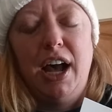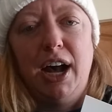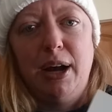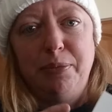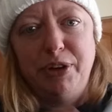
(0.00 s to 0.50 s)

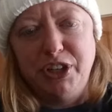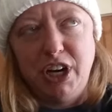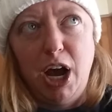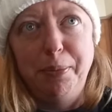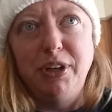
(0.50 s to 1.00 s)
There's a
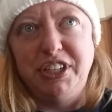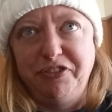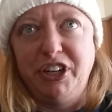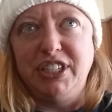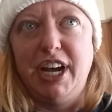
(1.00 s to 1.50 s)
couple
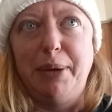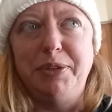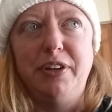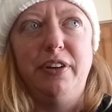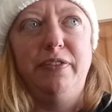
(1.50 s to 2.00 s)
different
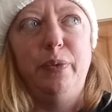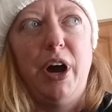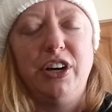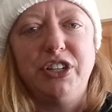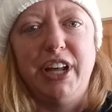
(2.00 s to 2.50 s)
types of
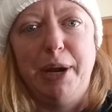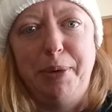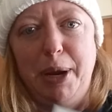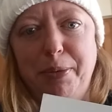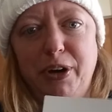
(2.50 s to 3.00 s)
waterslide
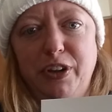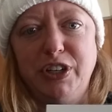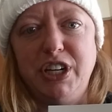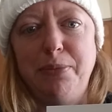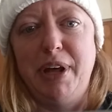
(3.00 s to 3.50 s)
paper.
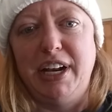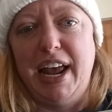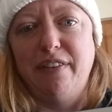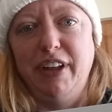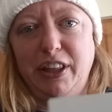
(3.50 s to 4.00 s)
There's some that
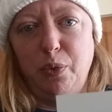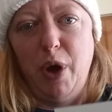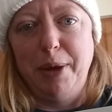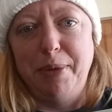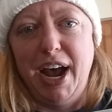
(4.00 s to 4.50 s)
have like the
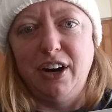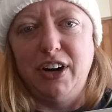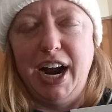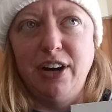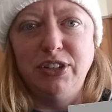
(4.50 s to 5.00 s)
white
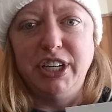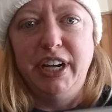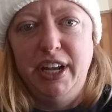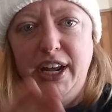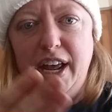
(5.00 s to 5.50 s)
background,
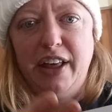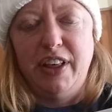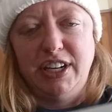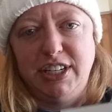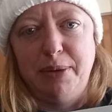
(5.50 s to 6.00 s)
and
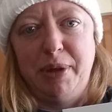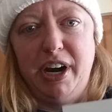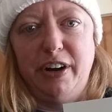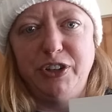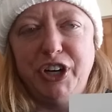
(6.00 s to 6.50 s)
then some that
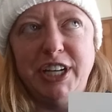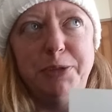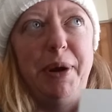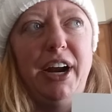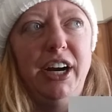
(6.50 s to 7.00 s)
are
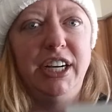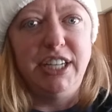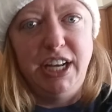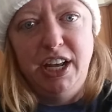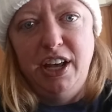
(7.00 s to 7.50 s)

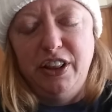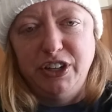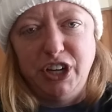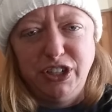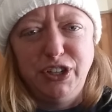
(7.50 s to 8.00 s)
transparent.
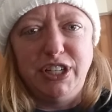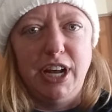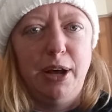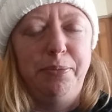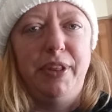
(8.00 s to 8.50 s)
There's also
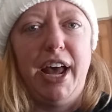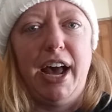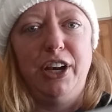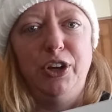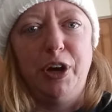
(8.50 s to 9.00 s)
some
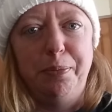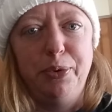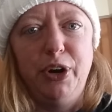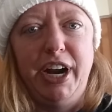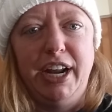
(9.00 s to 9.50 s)
that you can
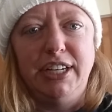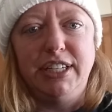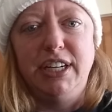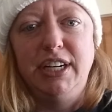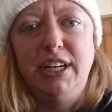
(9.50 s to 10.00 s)

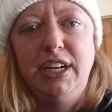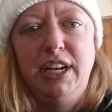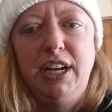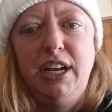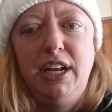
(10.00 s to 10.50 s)
print
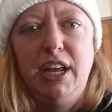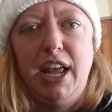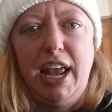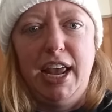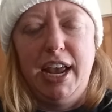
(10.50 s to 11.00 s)

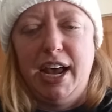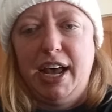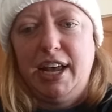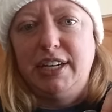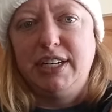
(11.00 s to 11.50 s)

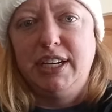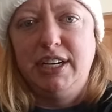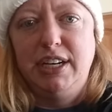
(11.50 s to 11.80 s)
and